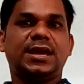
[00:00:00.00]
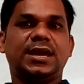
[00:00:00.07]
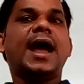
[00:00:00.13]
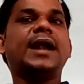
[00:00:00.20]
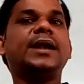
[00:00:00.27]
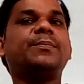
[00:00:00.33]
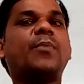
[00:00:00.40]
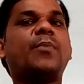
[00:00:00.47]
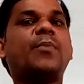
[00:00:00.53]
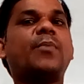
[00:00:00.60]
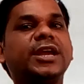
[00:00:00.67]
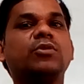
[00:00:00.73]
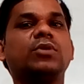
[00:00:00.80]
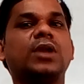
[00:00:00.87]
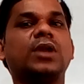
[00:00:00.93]
And
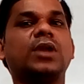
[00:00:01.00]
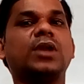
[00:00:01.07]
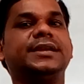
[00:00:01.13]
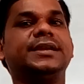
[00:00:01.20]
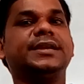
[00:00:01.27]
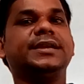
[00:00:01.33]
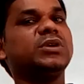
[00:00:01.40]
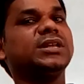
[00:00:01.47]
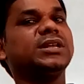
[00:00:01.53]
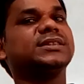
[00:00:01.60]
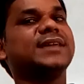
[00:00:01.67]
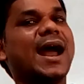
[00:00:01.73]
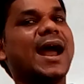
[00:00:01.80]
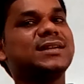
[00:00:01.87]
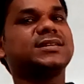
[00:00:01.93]
particularly during
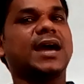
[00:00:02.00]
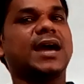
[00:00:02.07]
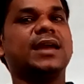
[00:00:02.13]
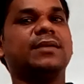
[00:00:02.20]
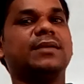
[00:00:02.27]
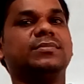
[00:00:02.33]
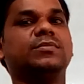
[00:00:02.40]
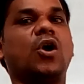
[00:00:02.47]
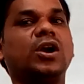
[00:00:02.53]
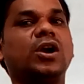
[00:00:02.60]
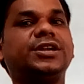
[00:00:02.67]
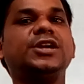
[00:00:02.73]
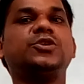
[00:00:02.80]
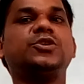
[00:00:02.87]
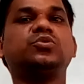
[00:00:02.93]
that time
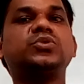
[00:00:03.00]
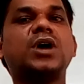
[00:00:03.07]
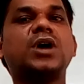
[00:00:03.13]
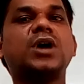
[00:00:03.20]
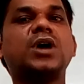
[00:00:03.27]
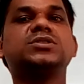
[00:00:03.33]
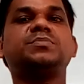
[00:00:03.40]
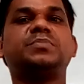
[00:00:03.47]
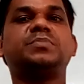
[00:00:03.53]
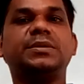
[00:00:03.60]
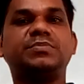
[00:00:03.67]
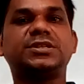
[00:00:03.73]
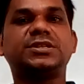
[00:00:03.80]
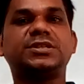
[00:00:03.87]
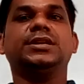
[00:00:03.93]
until
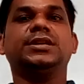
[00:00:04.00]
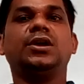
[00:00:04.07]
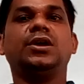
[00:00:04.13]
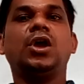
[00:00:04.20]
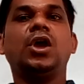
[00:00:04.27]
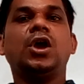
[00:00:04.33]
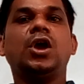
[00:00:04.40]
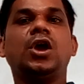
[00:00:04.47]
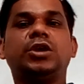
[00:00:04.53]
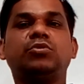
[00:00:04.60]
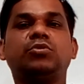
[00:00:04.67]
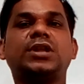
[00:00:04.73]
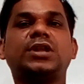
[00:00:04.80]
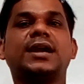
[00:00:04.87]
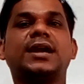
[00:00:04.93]
2015, you
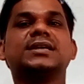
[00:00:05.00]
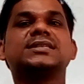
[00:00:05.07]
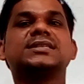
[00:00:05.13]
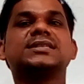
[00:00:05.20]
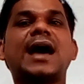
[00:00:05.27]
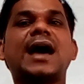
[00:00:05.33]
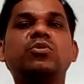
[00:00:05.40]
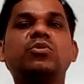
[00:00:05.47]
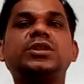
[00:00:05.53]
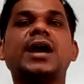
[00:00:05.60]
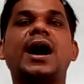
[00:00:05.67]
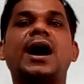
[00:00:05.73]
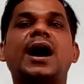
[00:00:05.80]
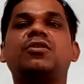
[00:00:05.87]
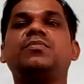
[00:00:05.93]
know that Saudi
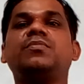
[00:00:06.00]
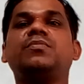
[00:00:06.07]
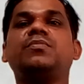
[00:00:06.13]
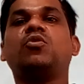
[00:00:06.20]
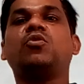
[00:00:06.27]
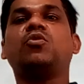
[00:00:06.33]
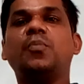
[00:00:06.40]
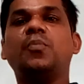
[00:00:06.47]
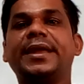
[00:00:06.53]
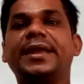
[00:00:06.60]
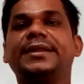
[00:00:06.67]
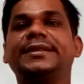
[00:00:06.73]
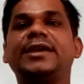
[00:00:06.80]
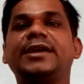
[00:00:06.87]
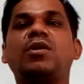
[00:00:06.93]
Arabian
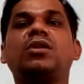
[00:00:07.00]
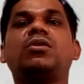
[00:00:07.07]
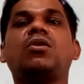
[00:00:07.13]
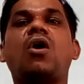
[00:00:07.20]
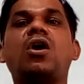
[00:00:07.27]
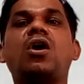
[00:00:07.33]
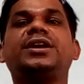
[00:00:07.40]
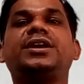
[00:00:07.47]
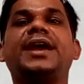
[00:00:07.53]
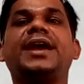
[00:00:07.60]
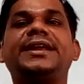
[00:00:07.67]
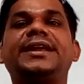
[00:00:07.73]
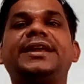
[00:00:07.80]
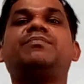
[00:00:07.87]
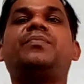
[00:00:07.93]
women, they were not
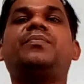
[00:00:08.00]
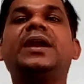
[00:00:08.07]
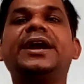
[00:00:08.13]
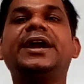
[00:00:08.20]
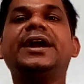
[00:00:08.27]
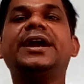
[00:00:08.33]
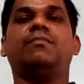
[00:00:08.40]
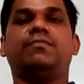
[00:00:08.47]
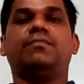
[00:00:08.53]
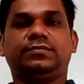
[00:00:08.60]
getting freedom.